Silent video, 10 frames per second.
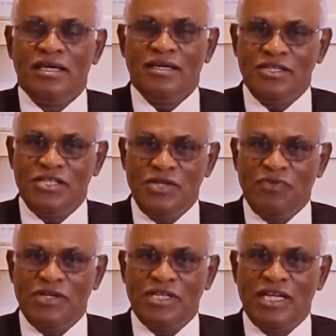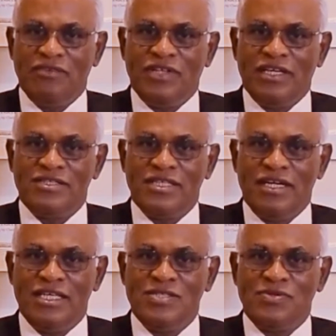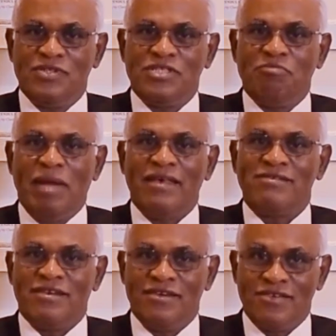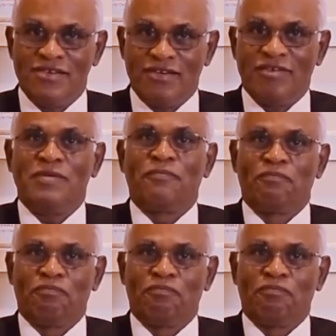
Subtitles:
continuation of their studies towards a master's degree.